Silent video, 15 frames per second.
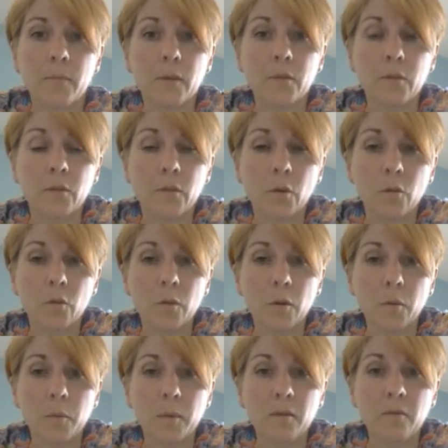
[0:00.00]
So that
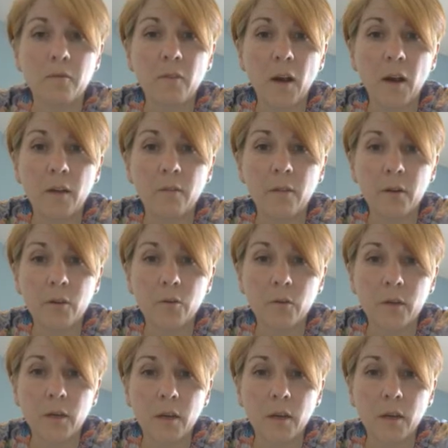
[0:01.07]
would be 500.